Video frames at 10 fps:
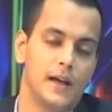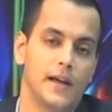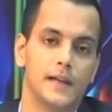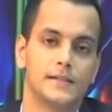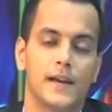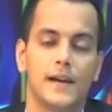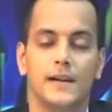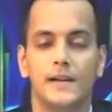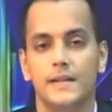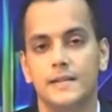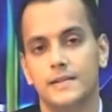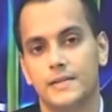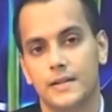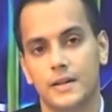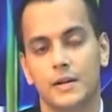The primary
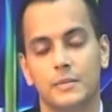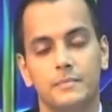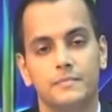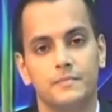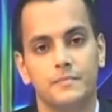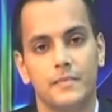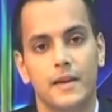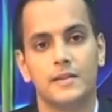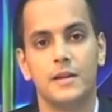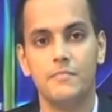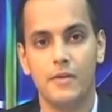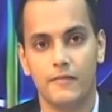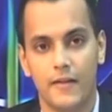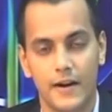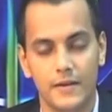effect of viscous
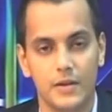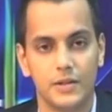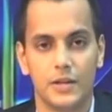um,